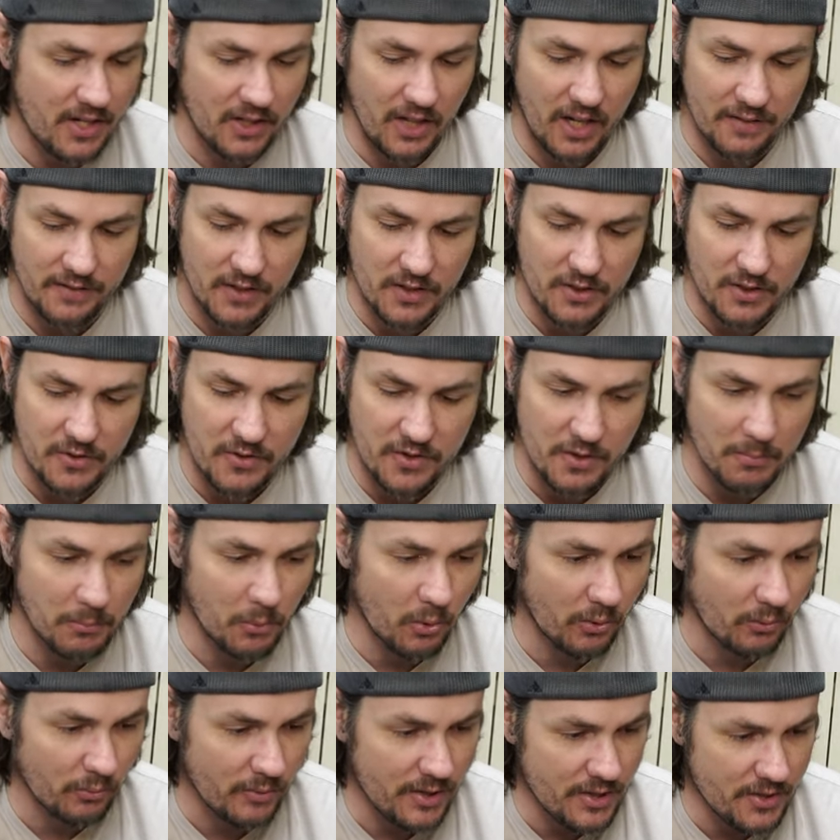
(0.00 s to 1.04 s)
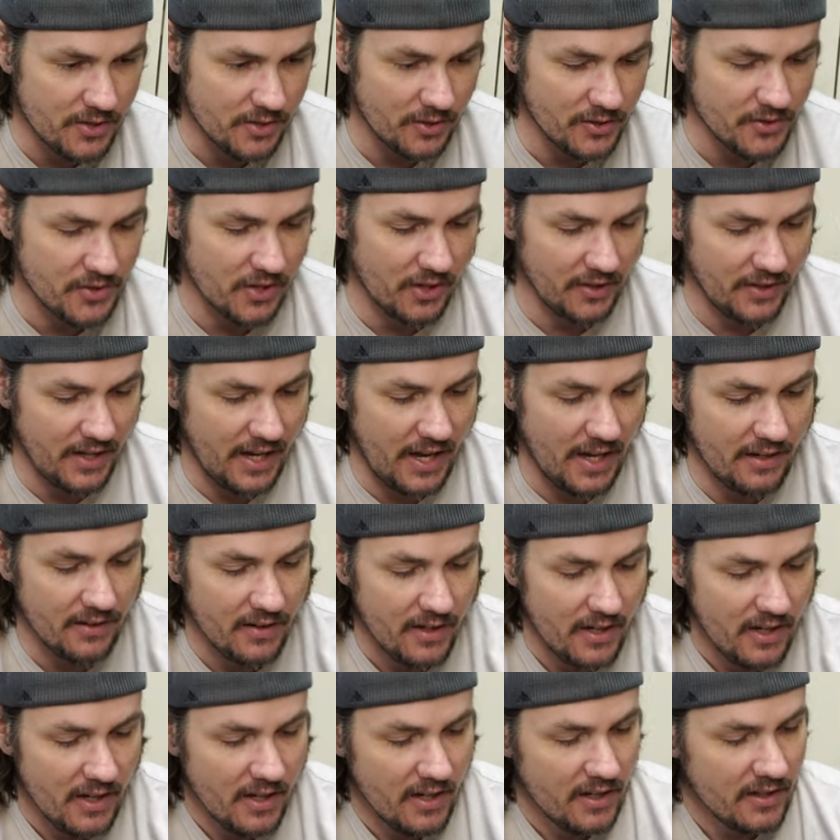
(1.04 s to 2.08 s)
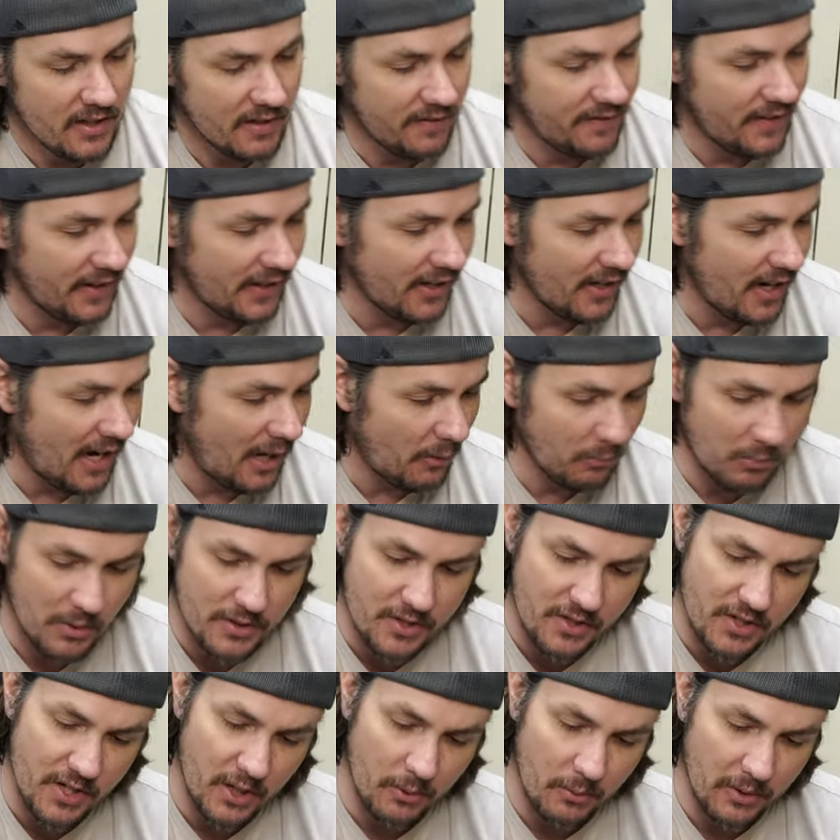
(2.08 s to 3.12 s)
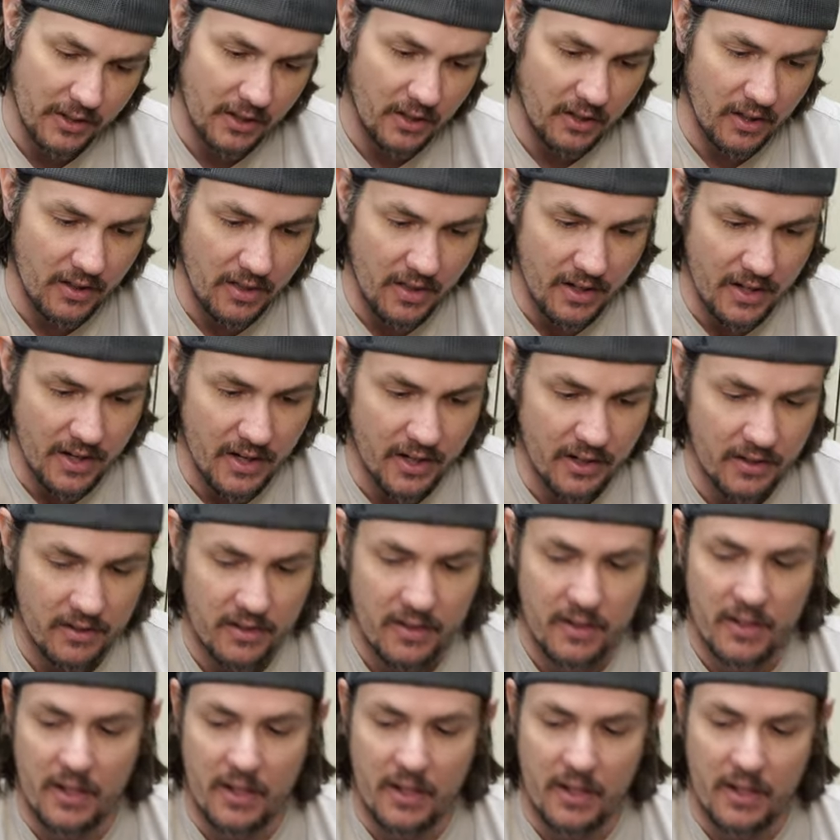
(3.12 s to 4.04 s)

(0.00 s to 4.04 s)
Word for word: I'll have to do some more research on that to figure out what's going on there.